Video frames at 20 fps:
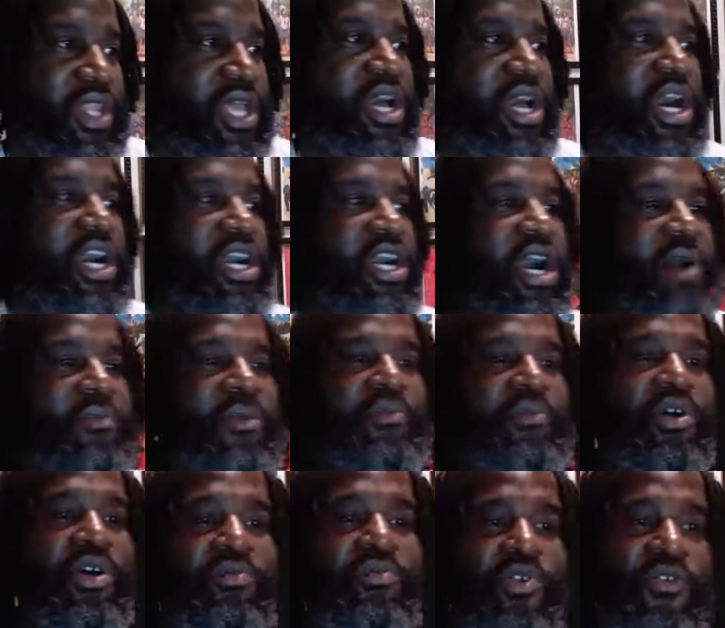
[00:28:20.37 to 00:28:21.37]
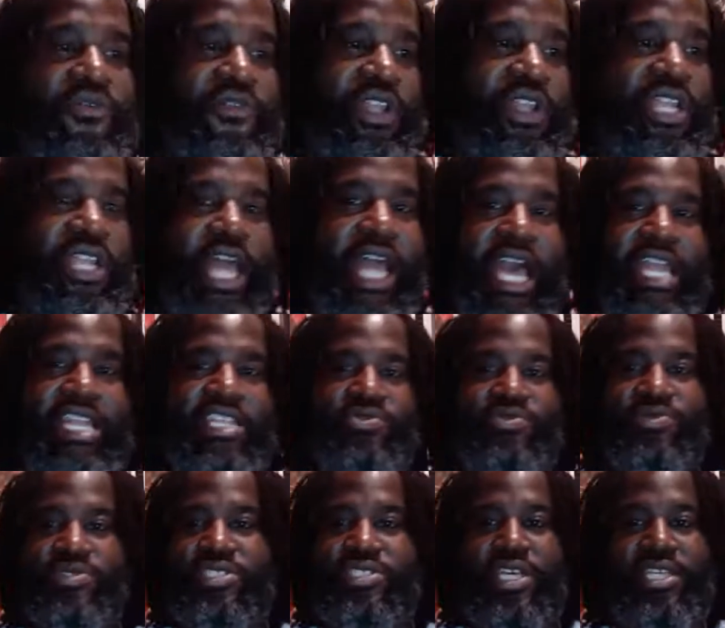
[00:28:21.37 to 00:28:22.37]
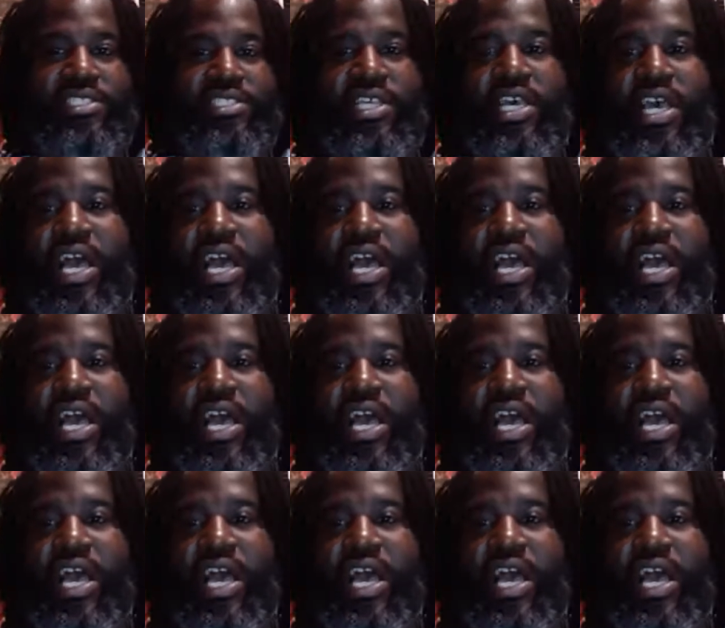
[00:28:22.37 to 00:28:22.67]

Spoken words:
A comic book movie in the 90s was just,